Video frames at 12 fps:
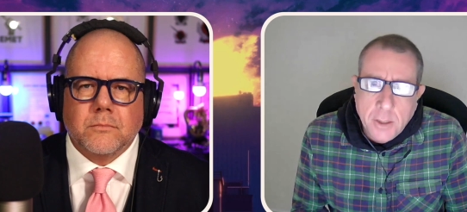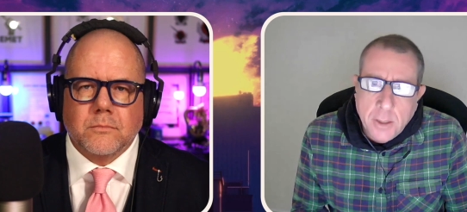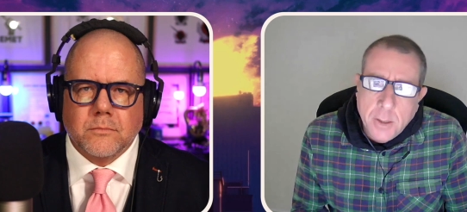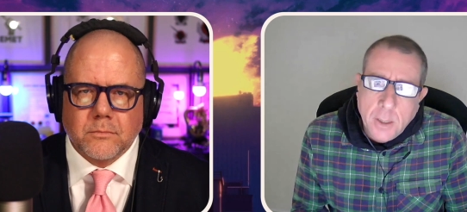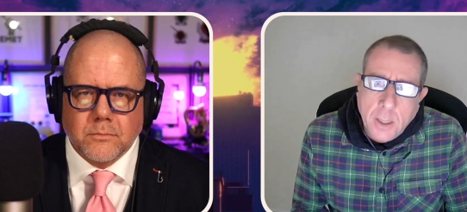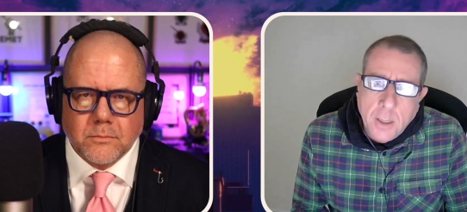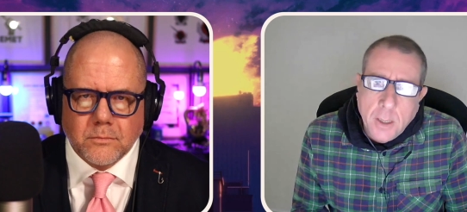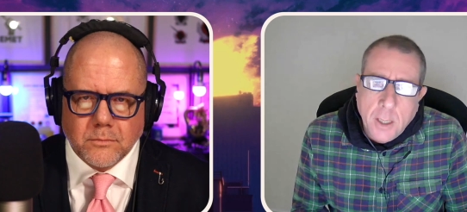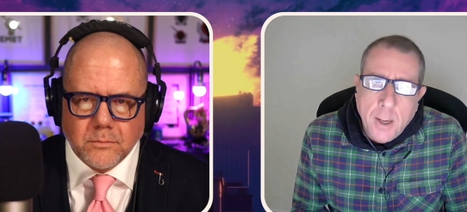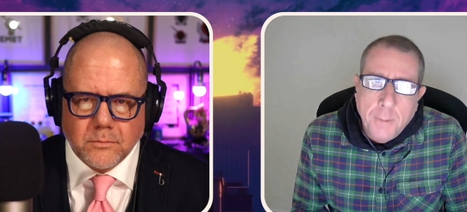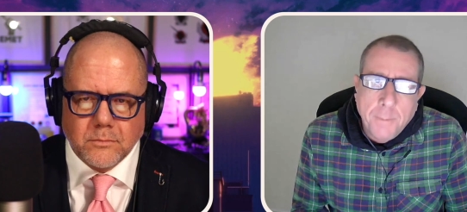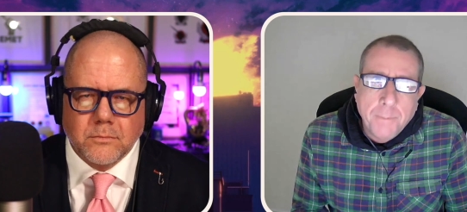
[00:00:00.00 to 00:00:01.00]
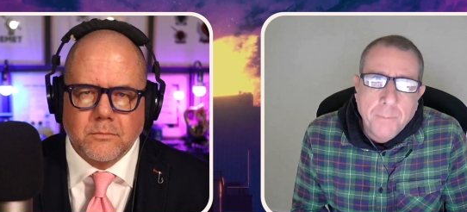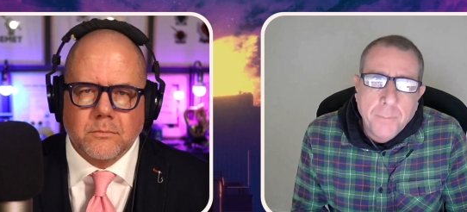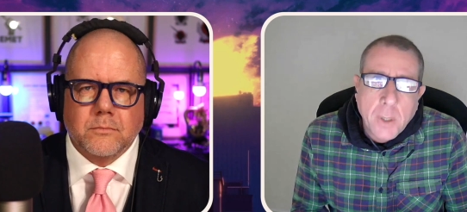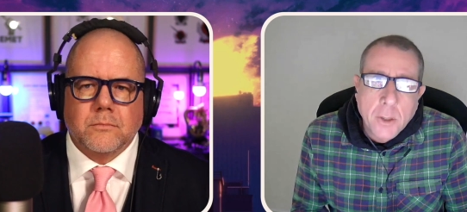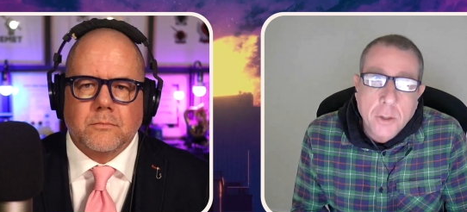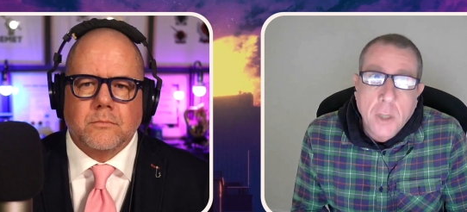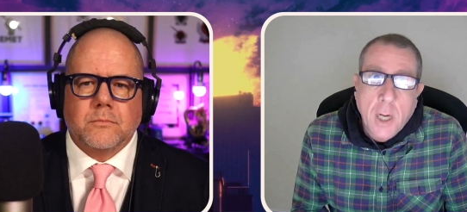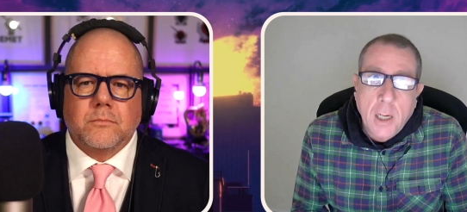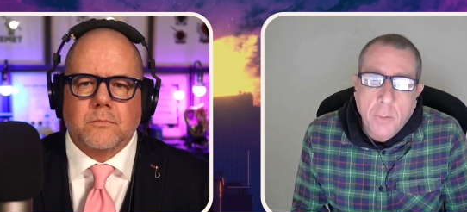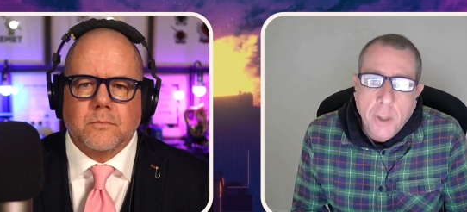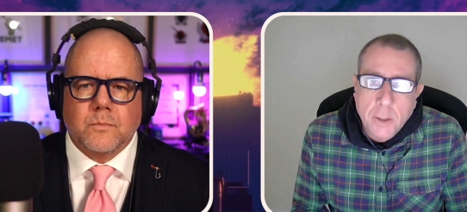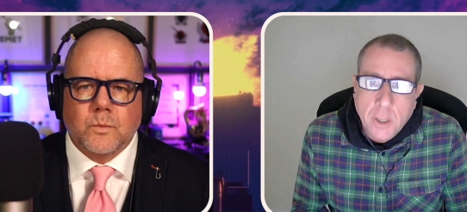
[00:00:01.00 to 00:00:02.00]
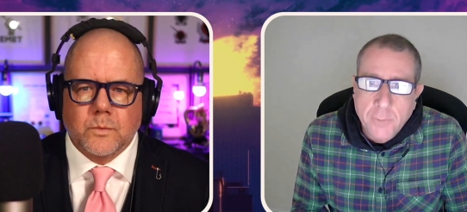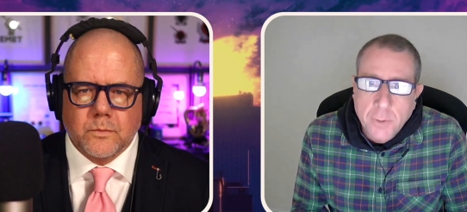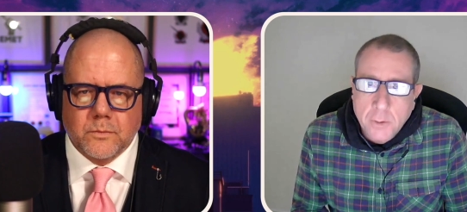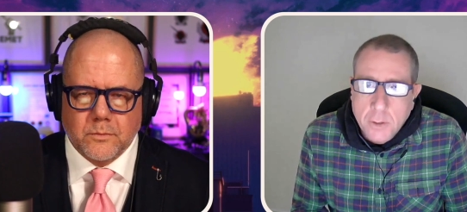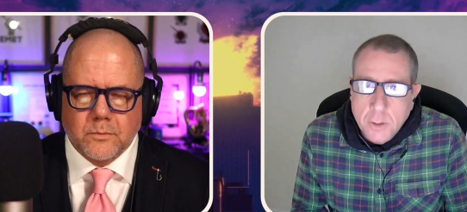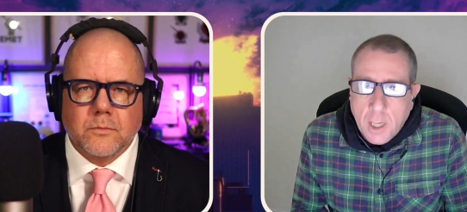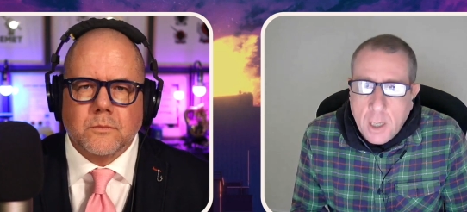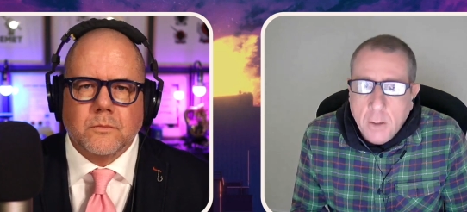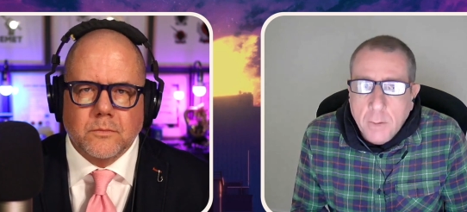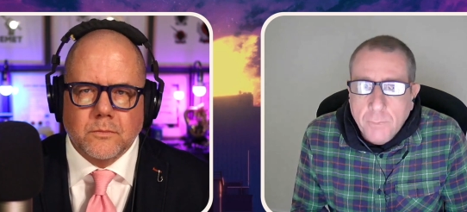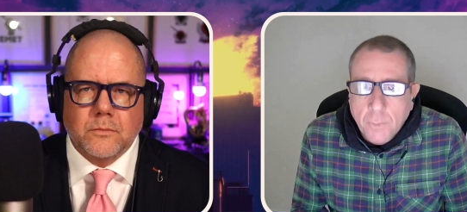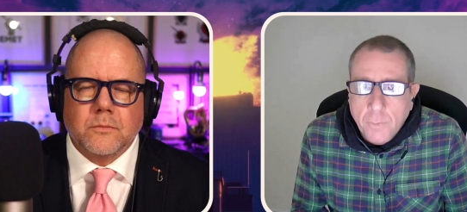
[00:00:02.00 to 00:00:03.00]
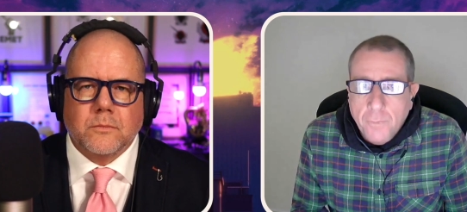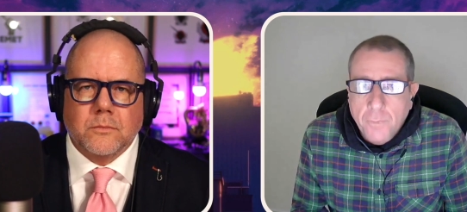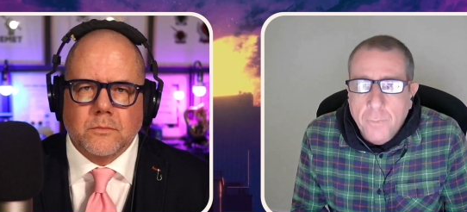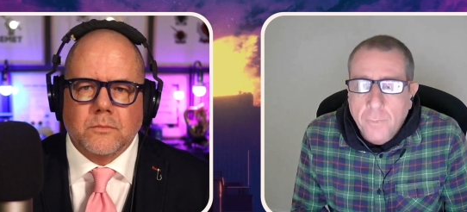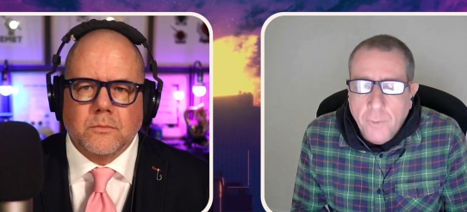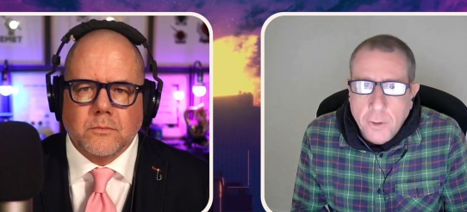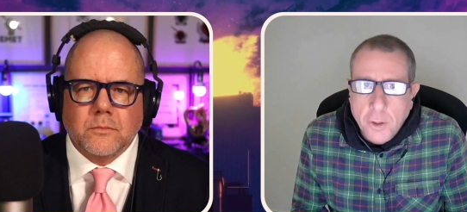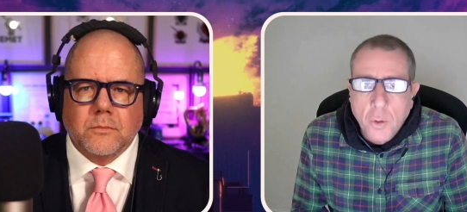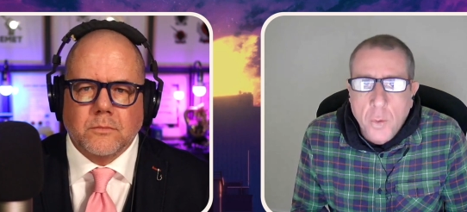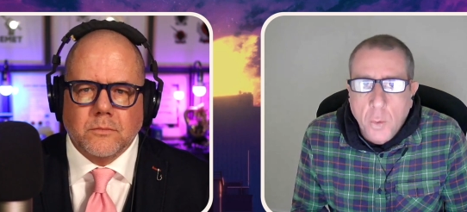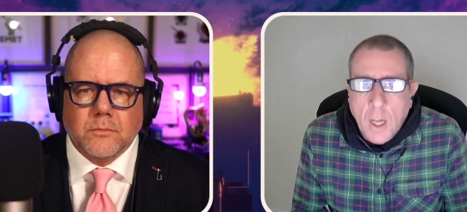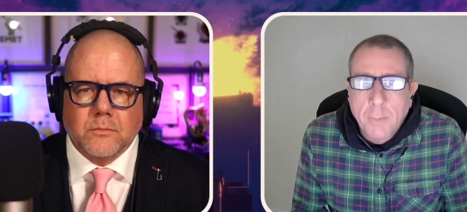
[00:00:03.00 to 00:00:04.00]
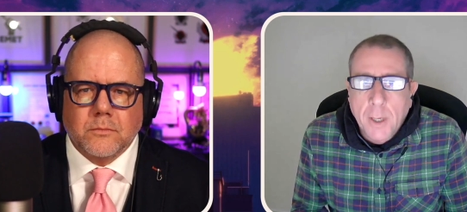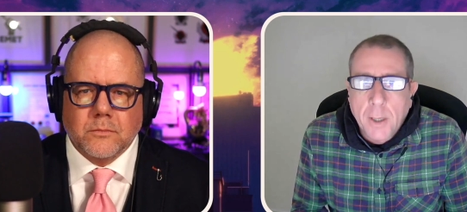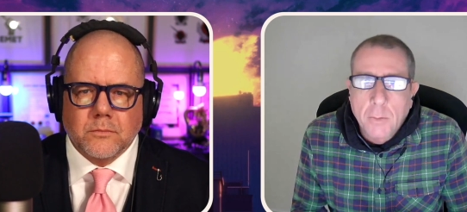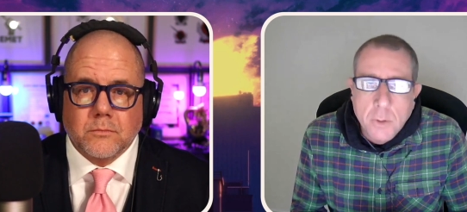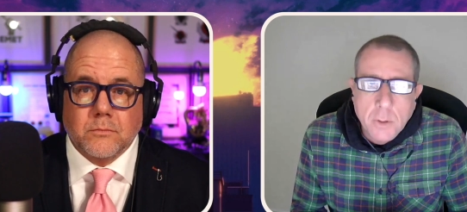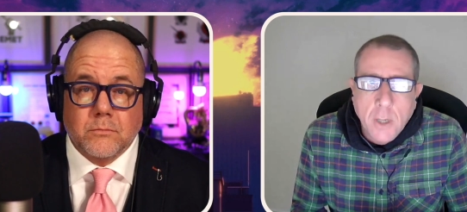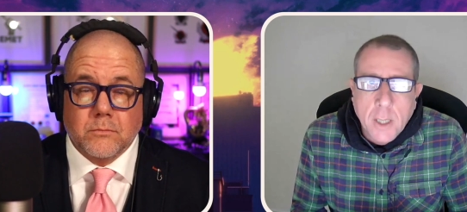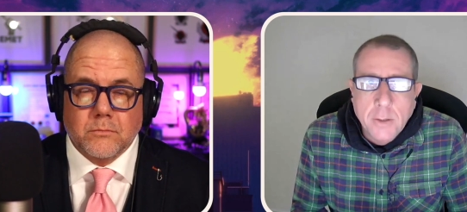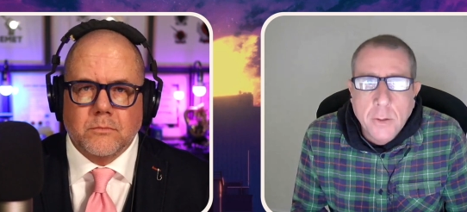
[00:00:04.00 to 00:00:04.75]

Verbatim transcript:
Speaker 1: in in, um, in Australia when I traveled to Australia for a very short while, but it was great mm.